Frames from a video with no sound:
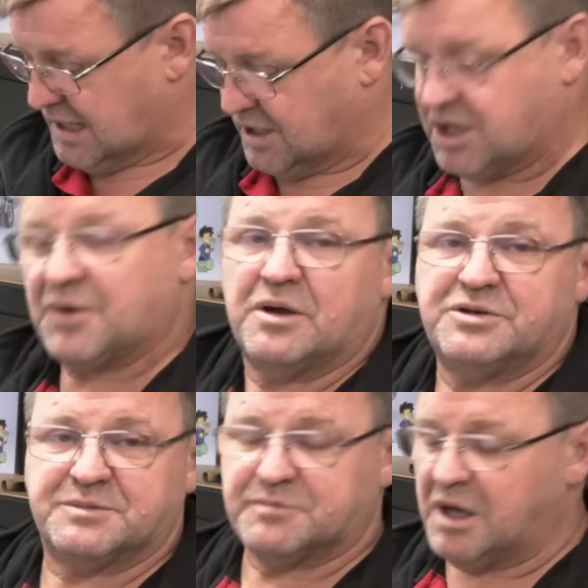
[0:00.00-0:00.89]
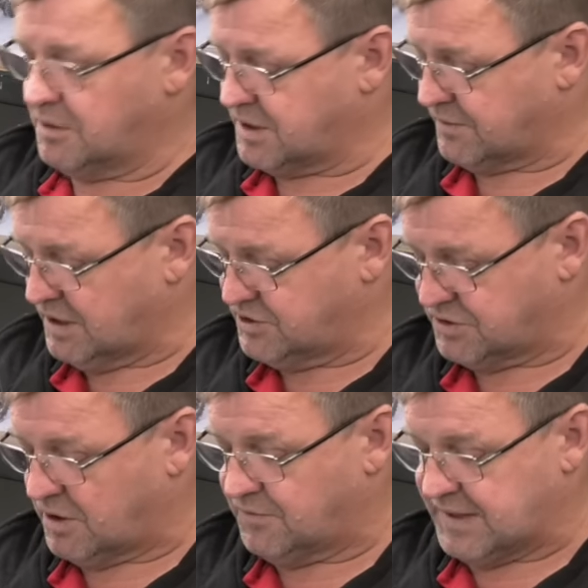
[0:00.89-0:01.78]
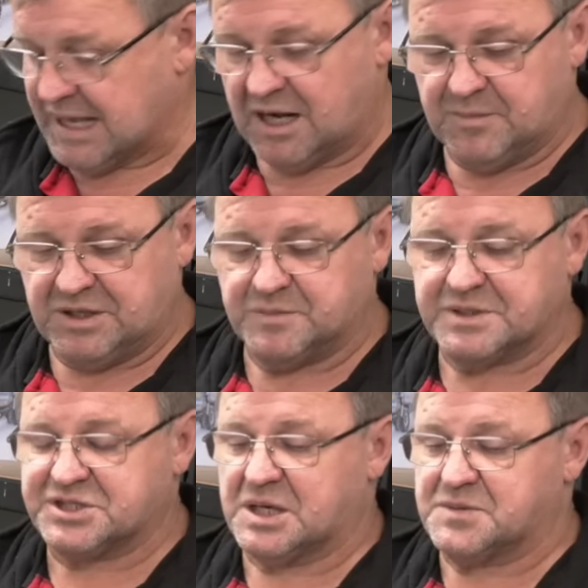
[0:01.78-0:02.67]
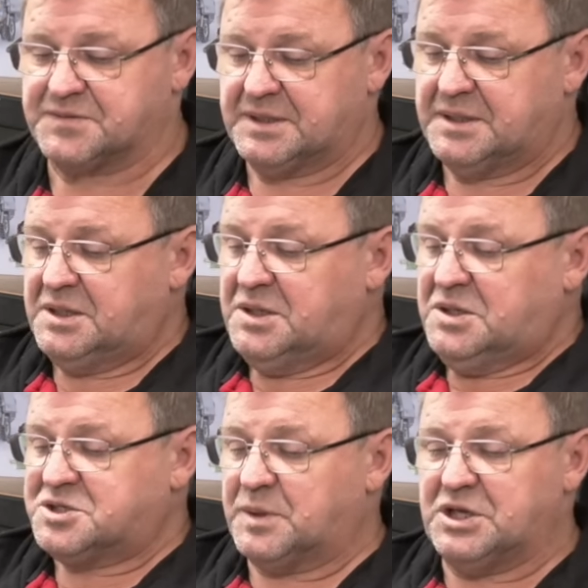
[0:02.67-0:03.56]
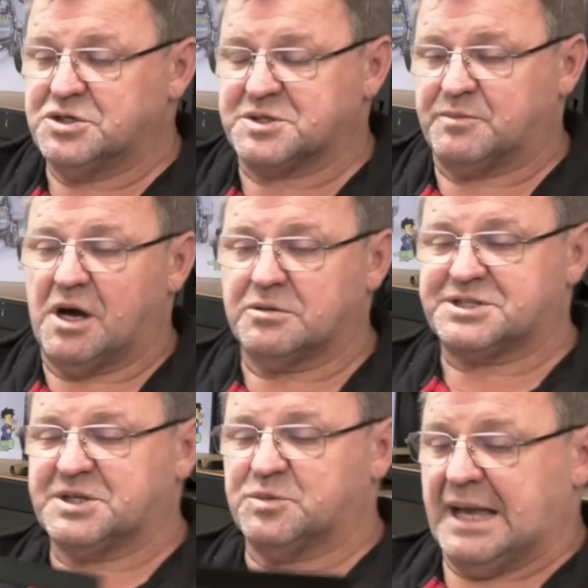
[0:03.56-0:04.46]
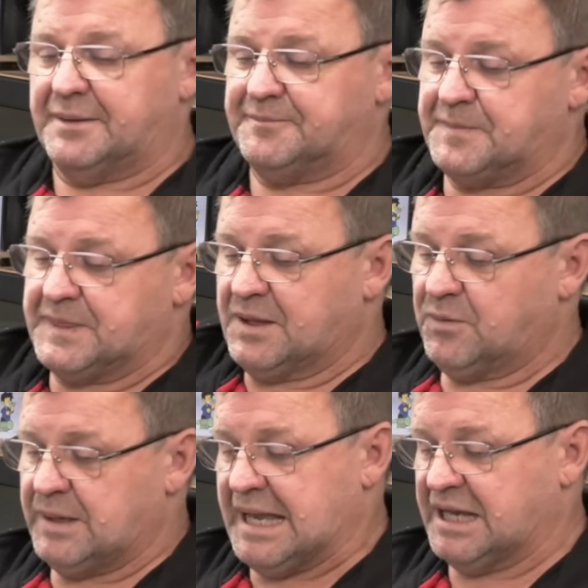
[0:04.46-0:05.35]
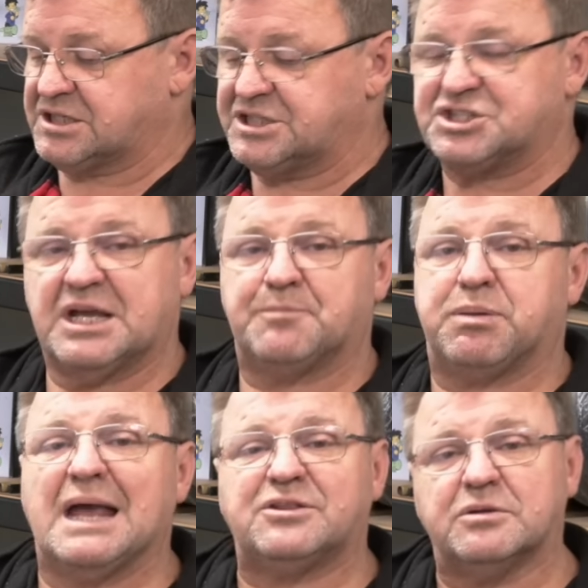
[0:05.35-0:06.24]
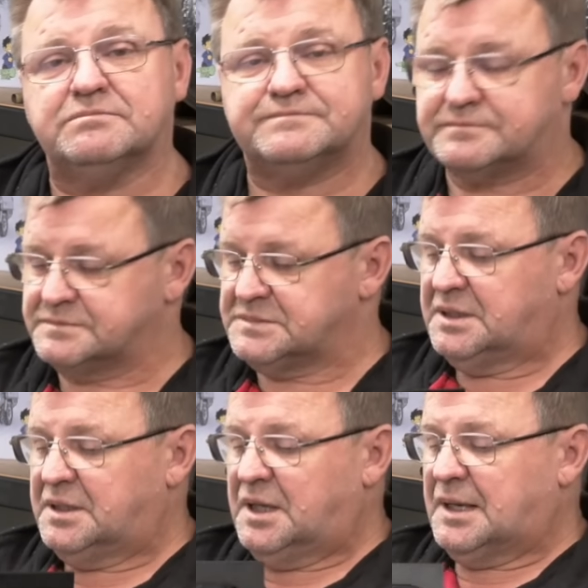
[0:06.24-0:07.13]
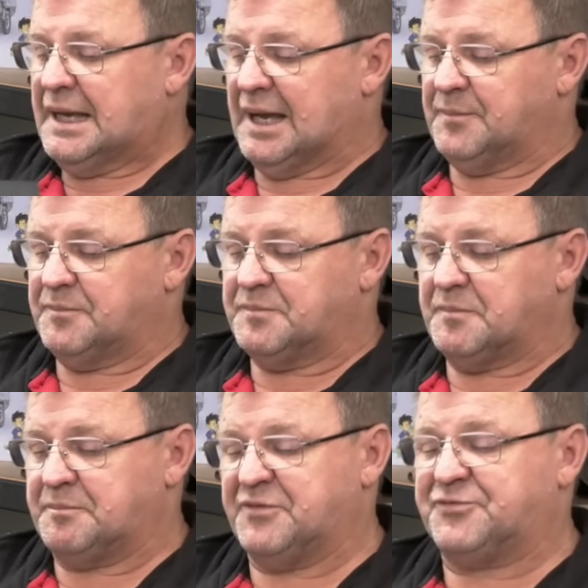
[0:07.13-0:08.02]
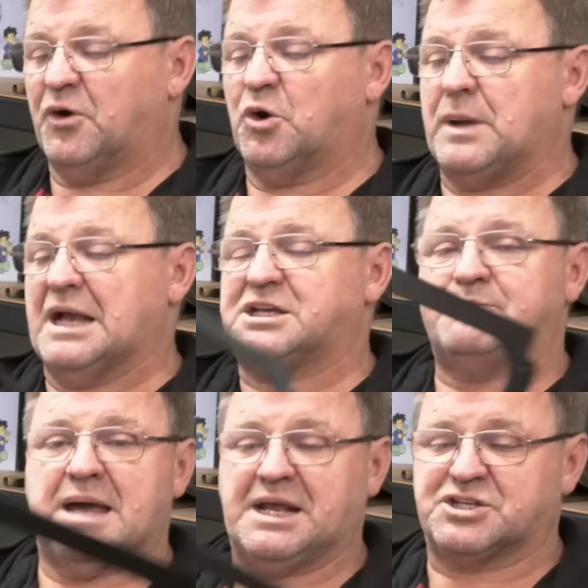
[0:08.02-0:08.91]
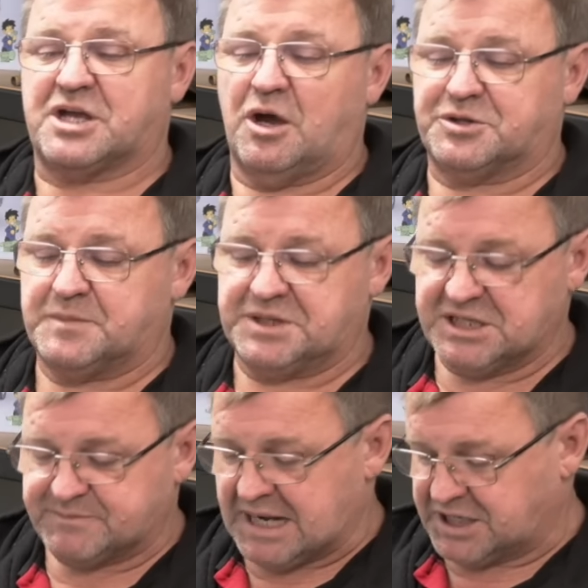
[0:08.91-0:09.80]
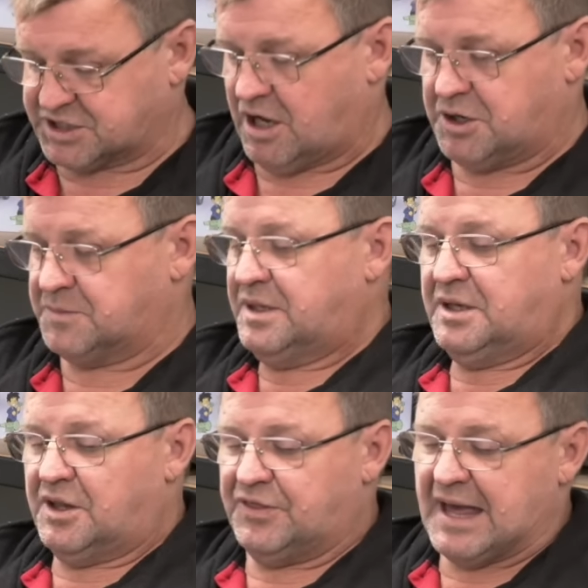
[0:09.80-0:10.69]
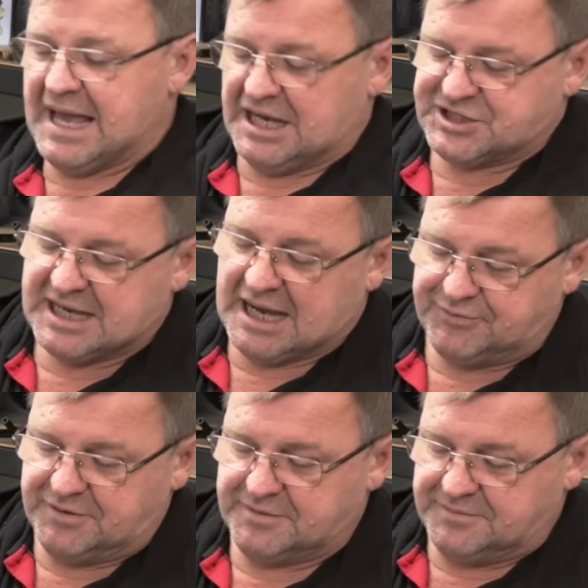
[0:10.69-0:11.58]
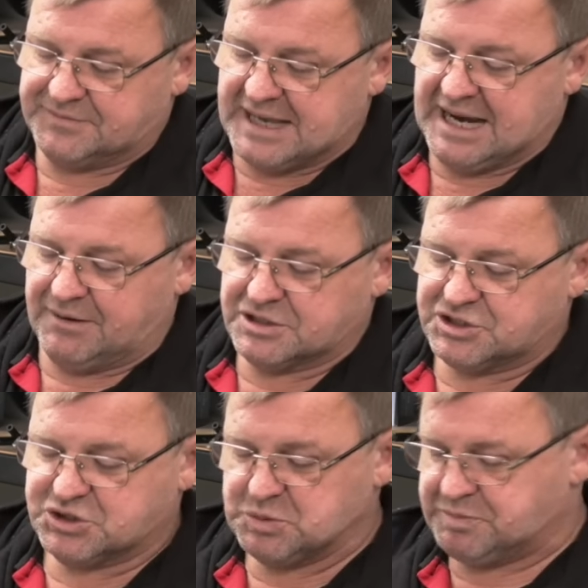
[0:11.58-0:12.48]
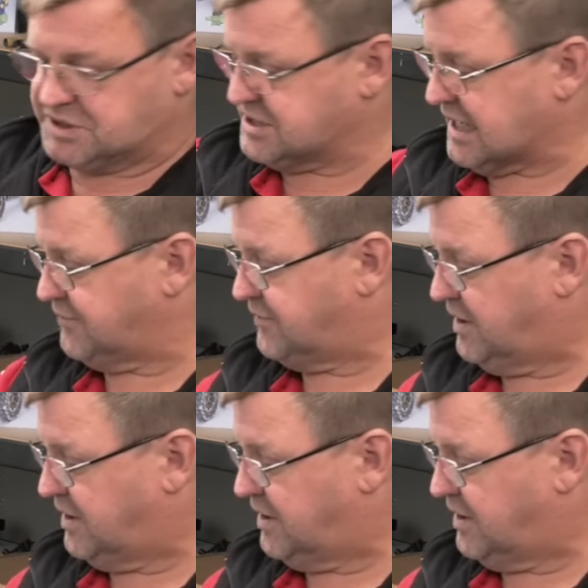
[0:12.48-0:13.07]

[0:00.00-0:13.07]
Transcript: corrosion, mild corrosion on the aluminium itself. So we use a mild steel mount. We actually zinc plate them before we actually manx coat them. And these manx coat them, they are tough. They are a super tough,